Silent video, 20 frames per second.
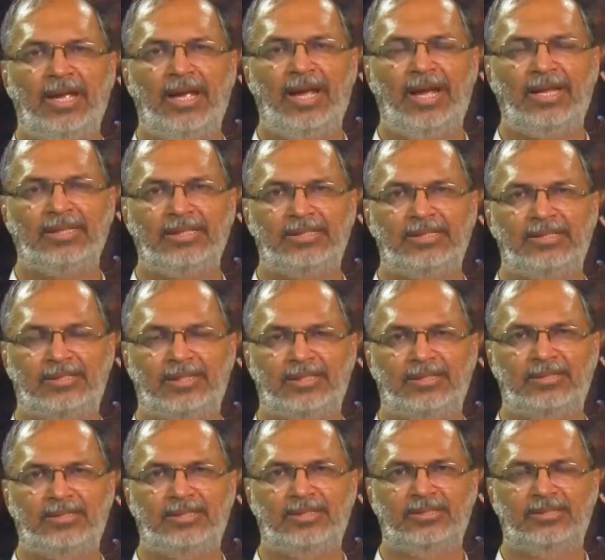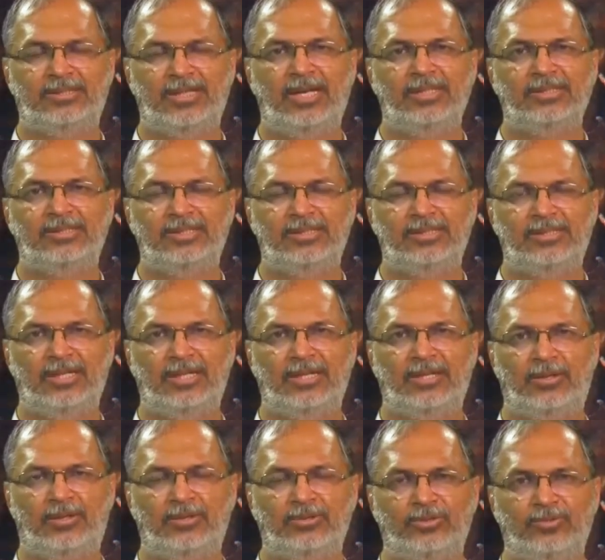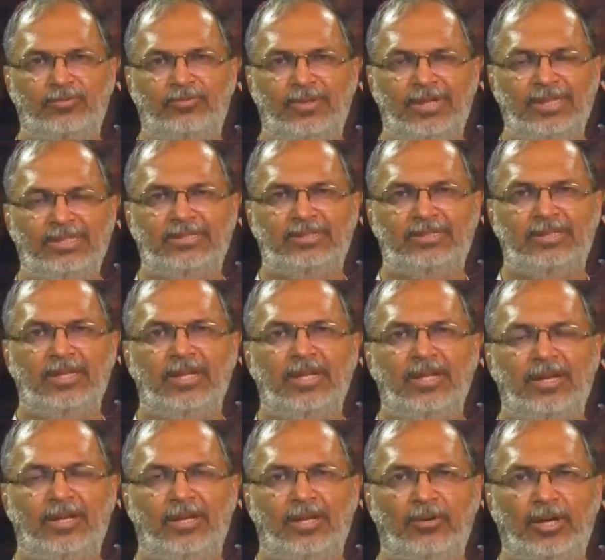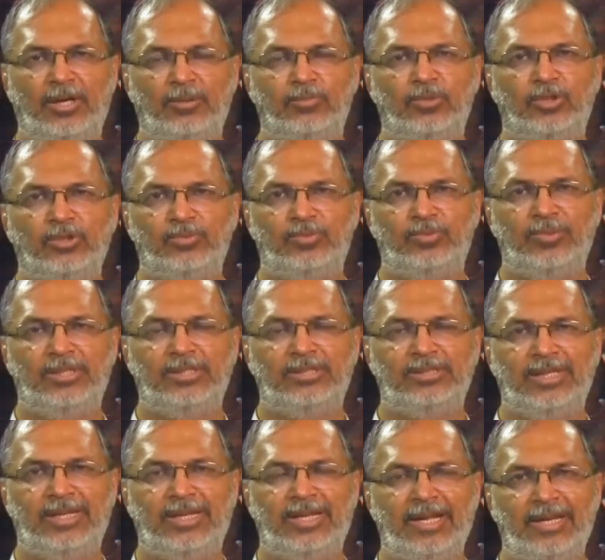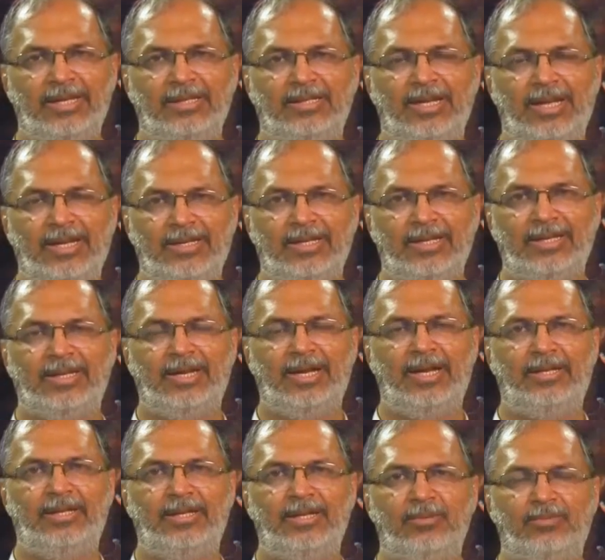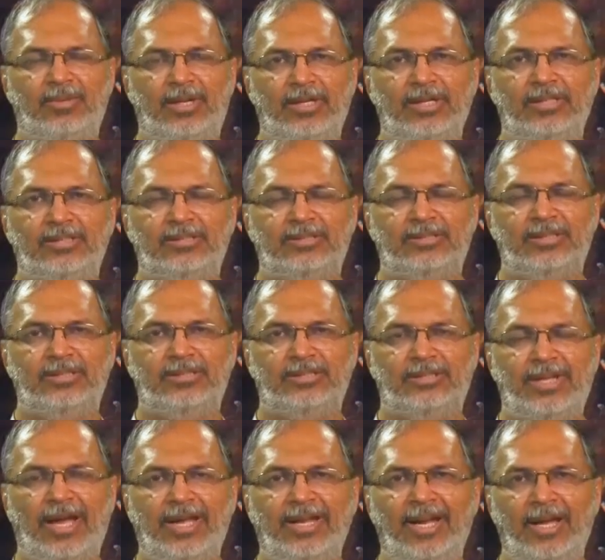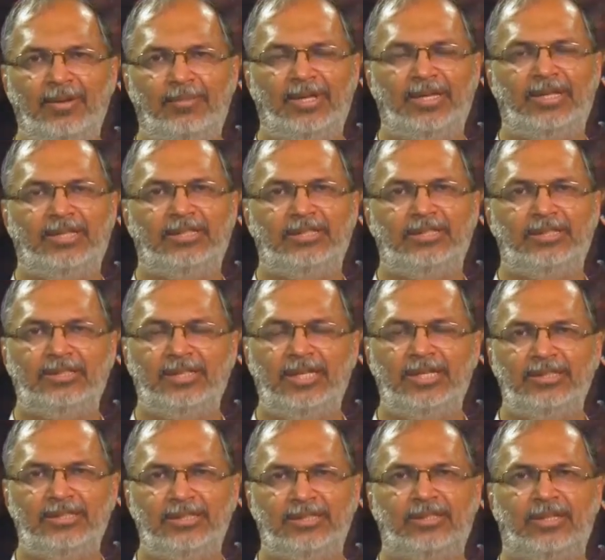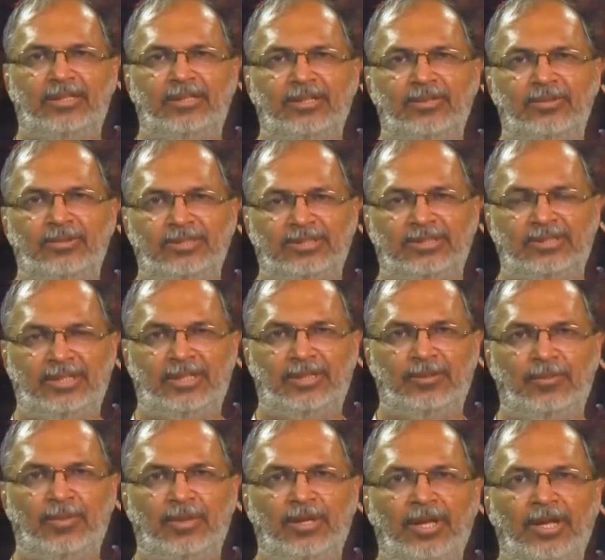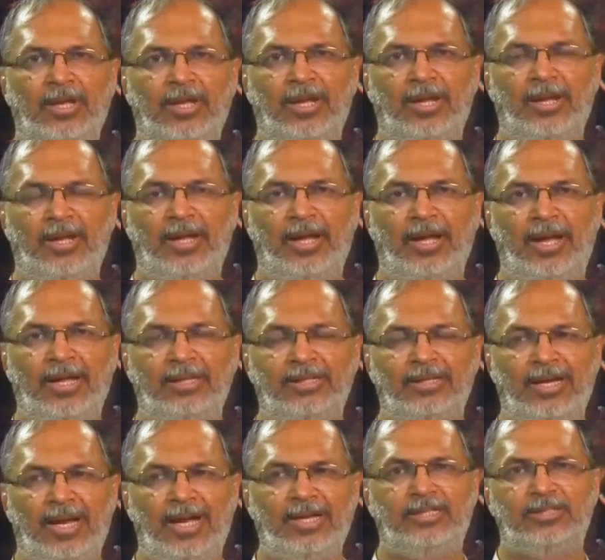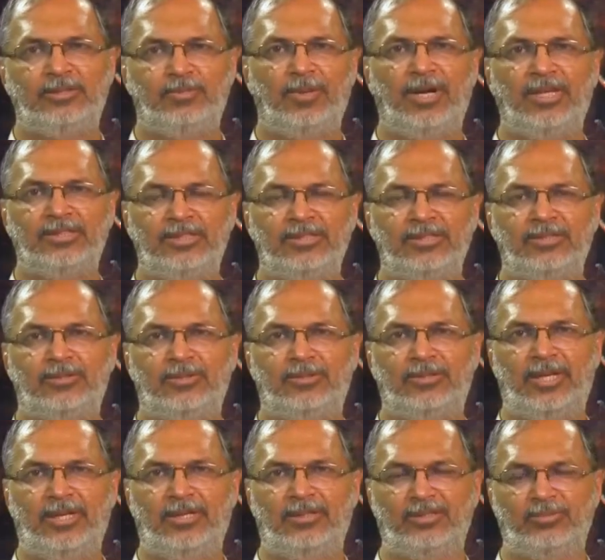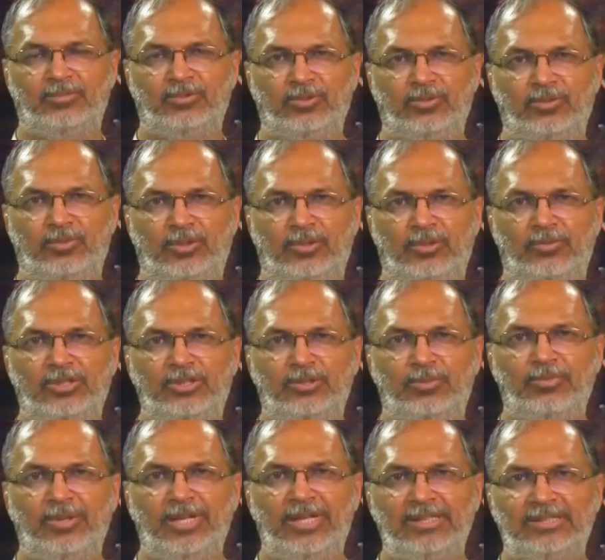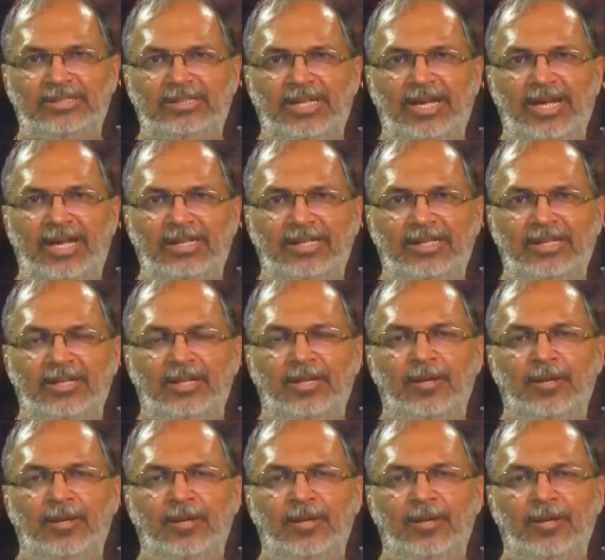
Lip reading: and the structure sizes are also fixed. Now, atmosphere is again like a grating, but it is dynamic, it is changing continuously, and the light is passing through that atmosphere, which means that